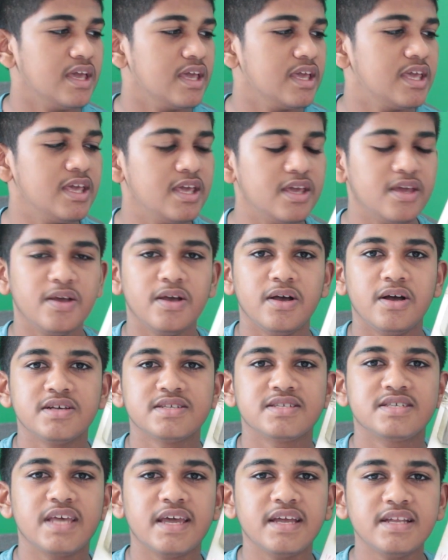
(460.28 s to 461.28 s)
he
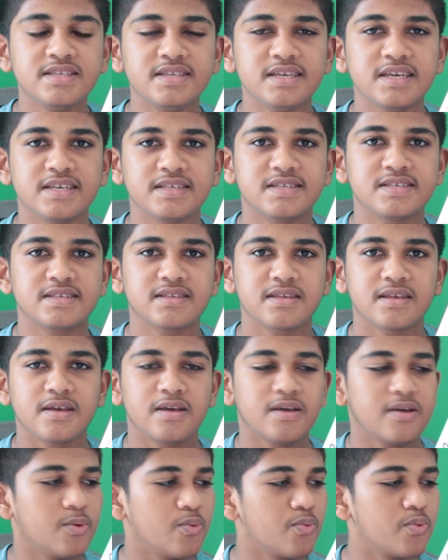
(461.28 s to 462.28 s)
sent his
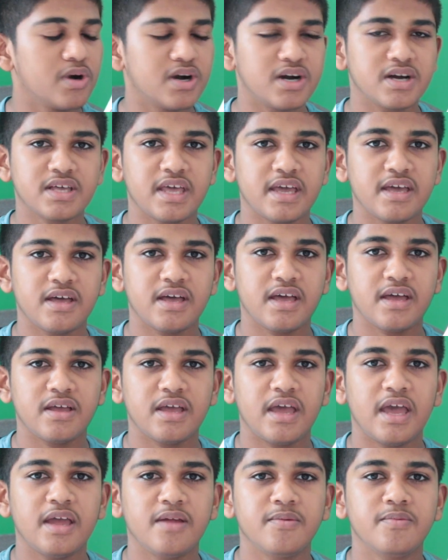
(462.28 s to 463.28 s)
work
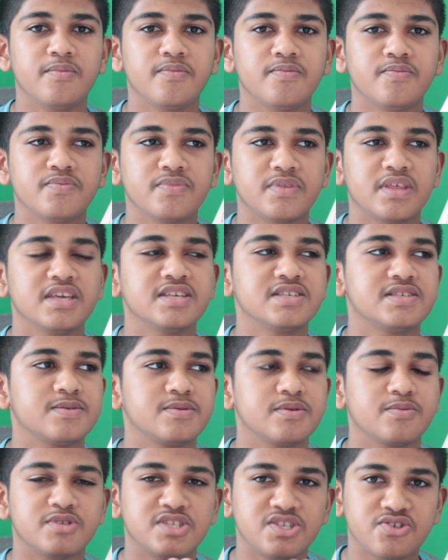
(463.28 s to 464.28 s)
and his
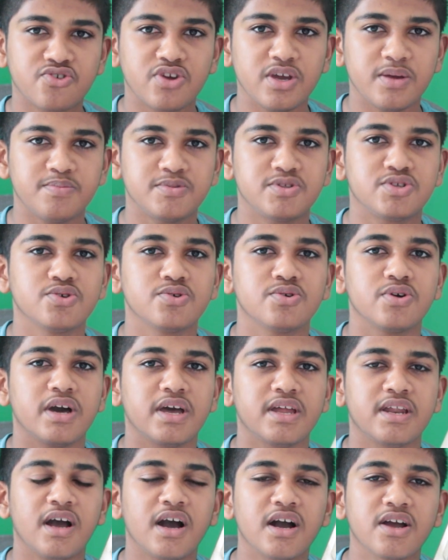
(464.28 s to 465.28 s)
script to
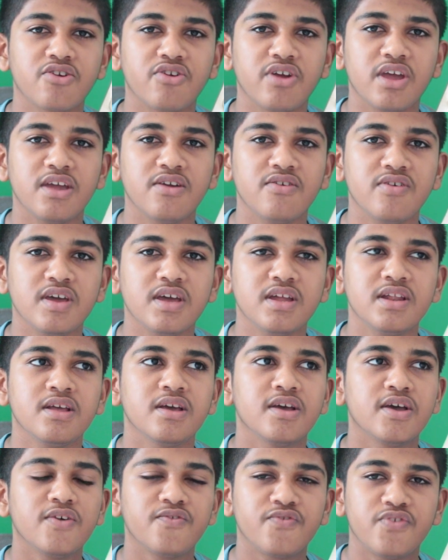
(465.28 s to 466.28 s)
an Hungarian
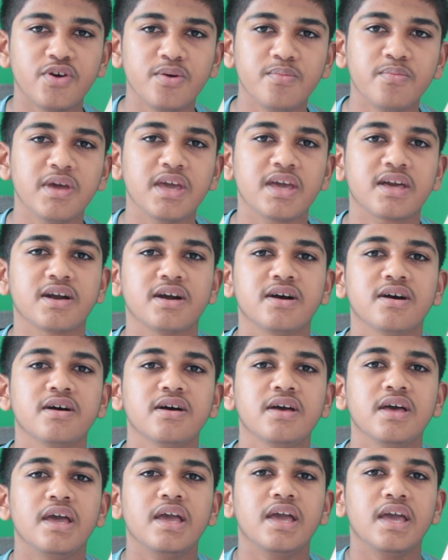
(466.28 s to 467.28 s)
filmmaker
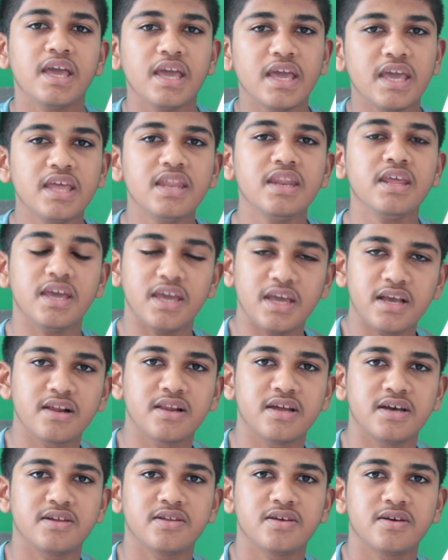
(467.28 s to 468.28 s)
in
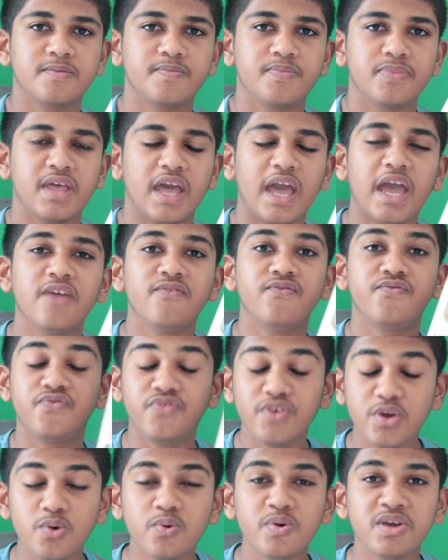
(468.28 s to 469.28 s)
England. And
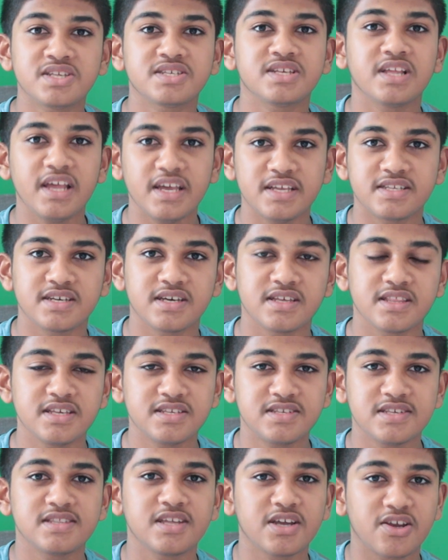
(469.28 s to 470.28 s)
few weeks later,
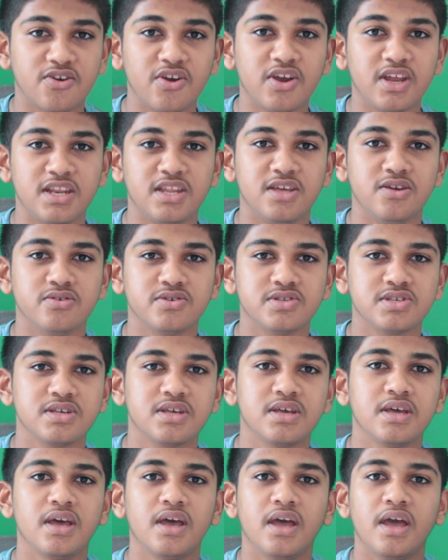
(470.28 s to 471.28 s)
this is the great news.